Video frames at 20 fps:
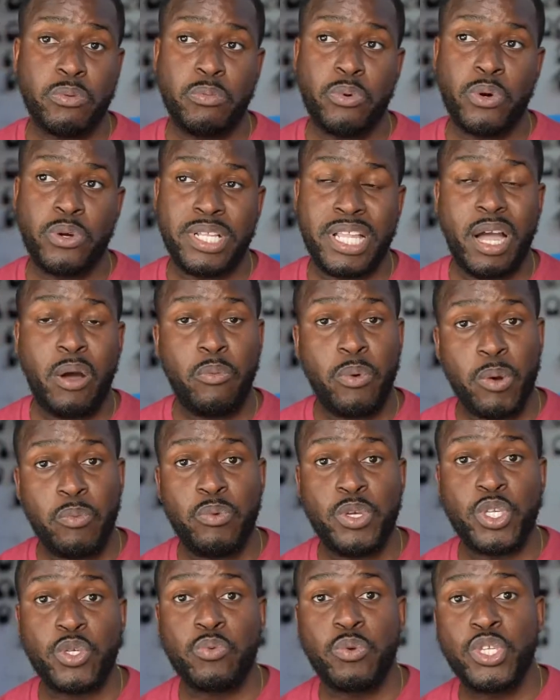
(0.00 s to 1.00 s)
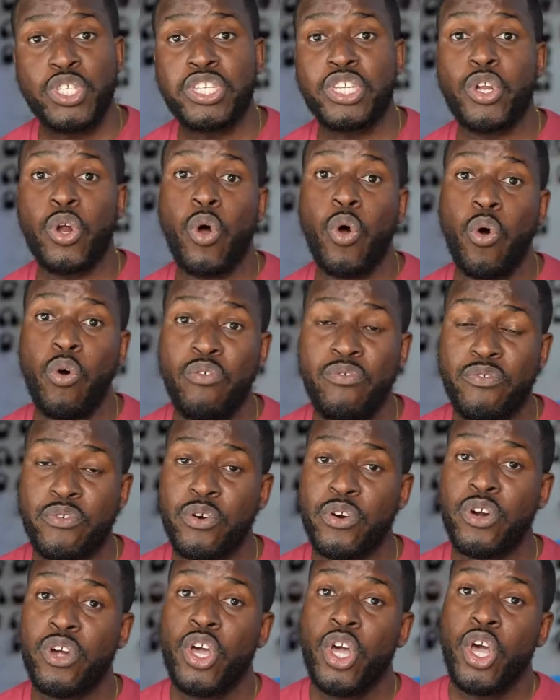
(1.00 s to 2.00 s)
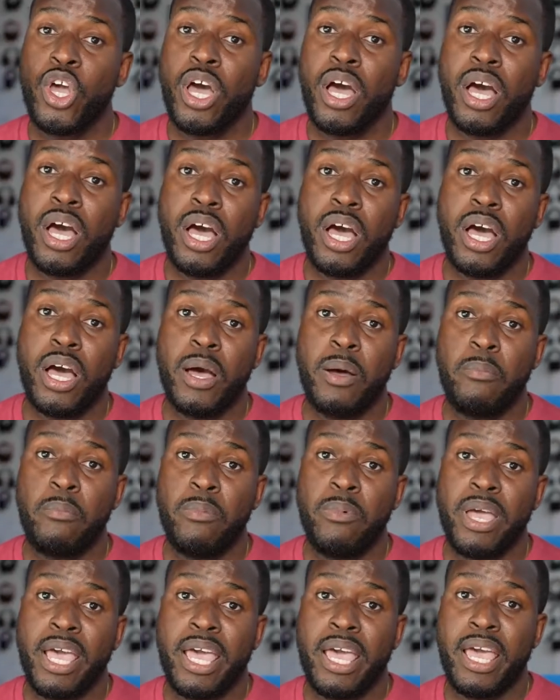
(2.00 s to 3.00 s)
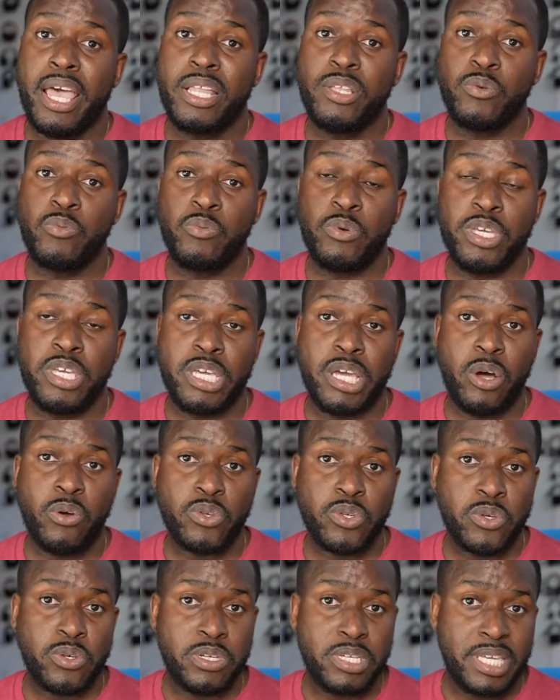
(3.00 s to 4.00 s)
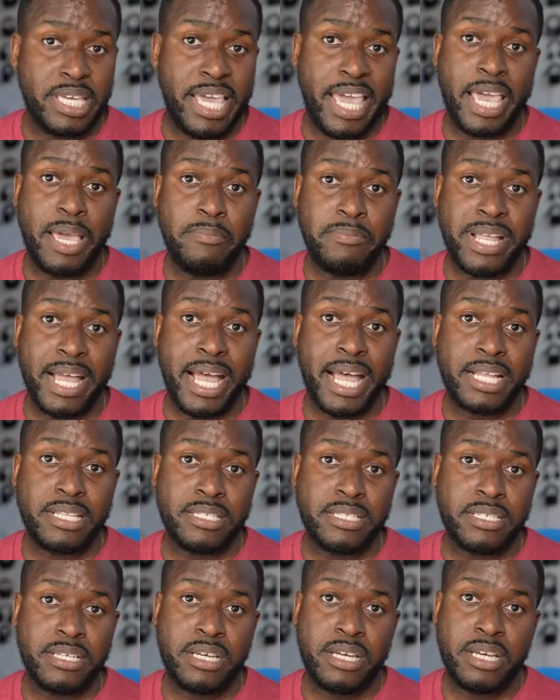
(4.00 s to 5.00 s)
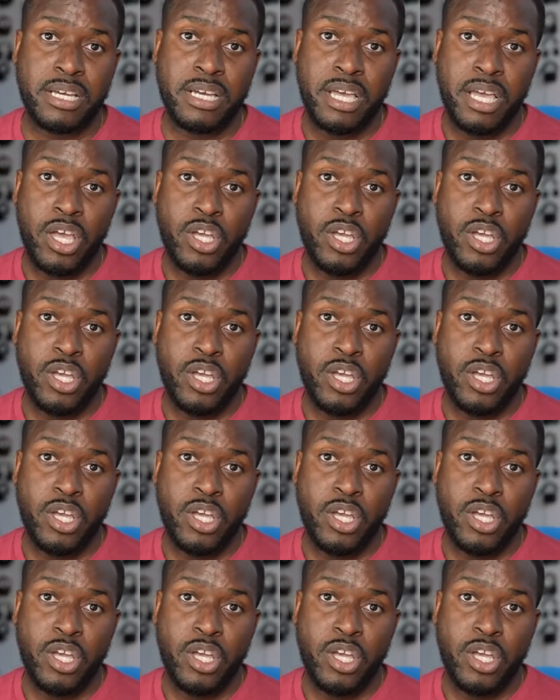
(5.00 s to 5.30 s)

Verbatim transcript: the board. Now, when we switch it over, um, and we also gamed at uh,